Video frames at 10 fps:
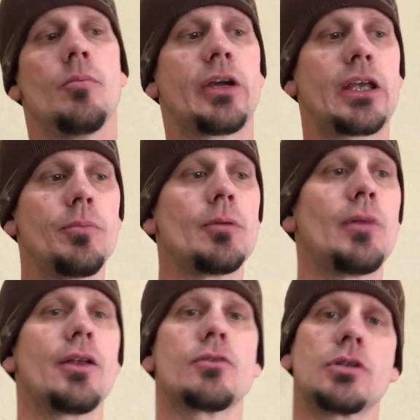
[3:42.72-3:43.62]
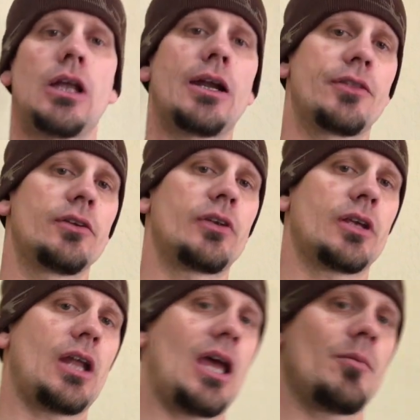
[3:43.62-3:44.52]
But keep in mind, there's a lot of things that
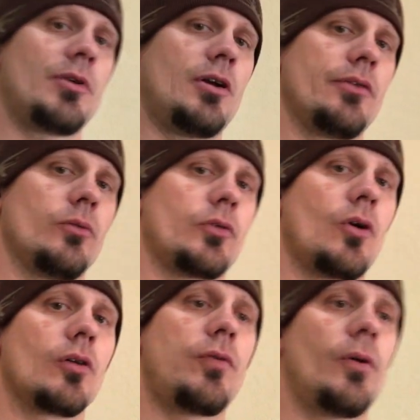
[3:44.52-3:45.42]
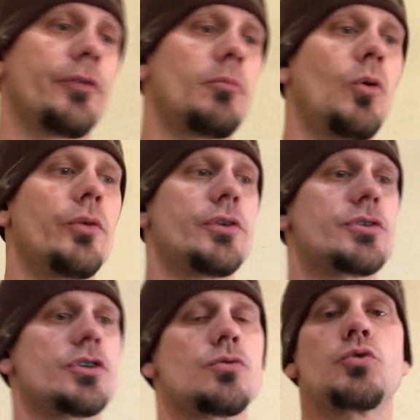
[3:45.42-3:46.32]
can happen on those arc faults more than
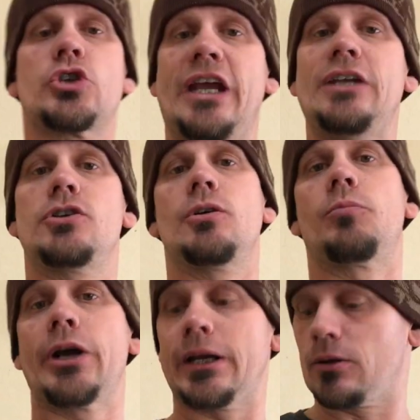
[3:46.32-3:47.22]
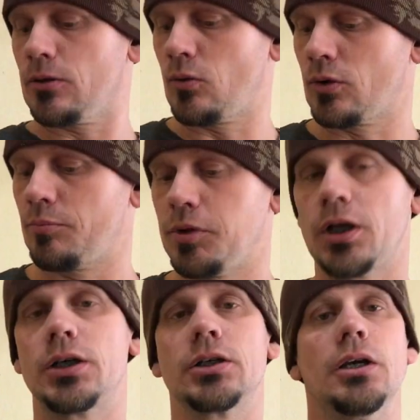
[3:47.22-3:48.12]
just changing a breaker or a
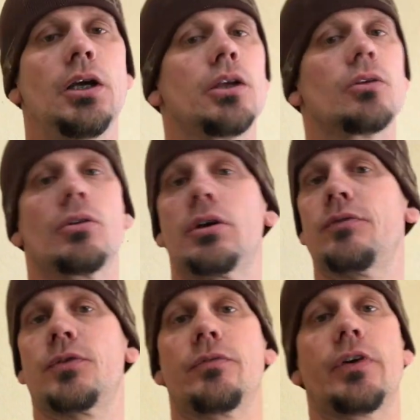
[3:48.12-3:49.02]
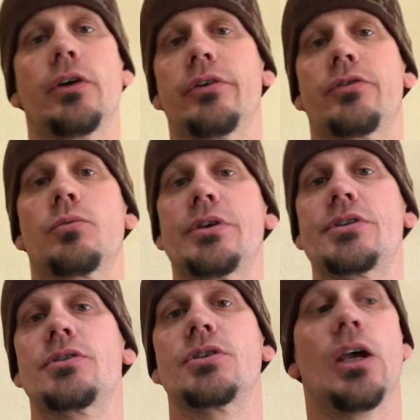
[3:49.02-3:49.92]
plug. You're looking for various
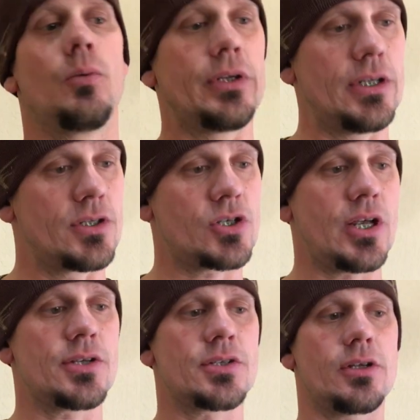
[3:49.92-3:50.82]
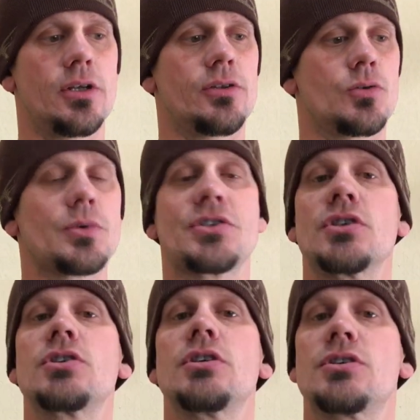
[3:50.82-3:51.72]
reasons. We did test the, the
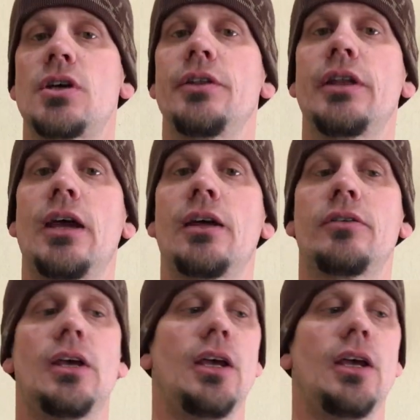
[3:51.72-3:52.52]
resistance on that